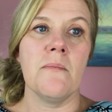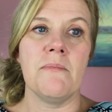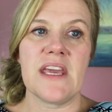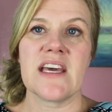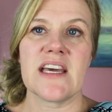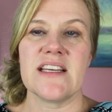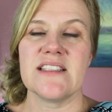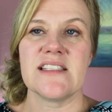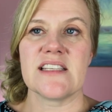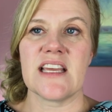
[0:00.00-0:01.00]

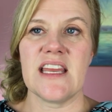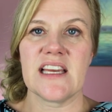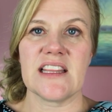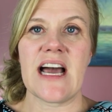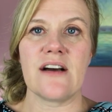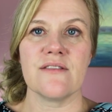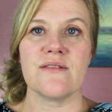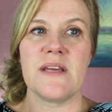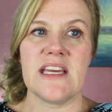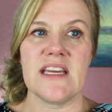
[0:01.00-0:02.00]
because it allows
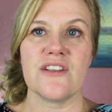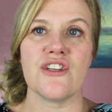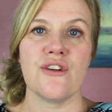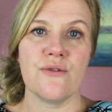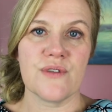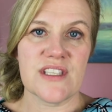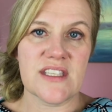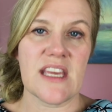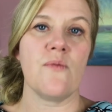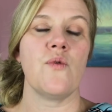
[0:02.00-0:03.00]
me to
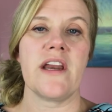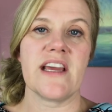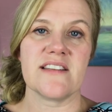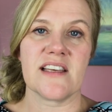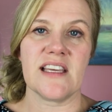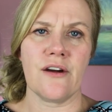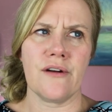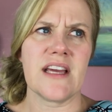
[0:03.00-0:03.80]
see what has cleared,